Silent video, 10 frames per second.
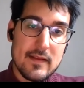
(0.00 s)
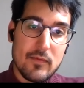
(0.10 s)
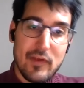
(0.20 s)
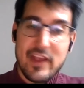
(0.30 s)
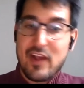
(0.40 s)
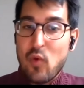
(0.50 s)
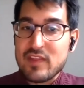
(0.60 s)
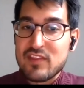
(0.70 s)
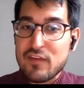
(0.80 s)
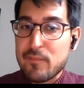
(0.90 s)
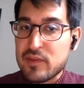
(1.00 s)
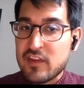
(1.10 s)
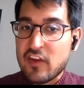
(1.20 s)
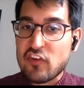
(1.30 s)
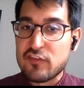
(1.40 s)
we get quite different
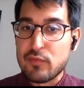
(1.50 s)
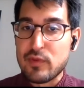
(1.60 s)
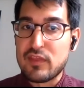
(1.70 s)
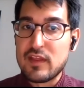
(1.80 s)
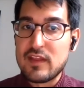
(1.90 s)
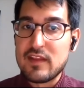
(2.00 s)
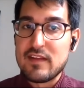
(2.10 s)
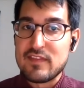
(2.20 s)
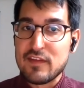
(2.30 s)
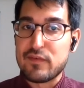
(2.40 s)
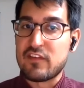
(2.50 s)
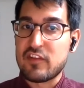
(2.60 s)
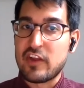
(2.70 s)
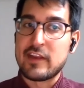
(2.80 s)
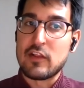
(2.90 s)
predictions with different sliding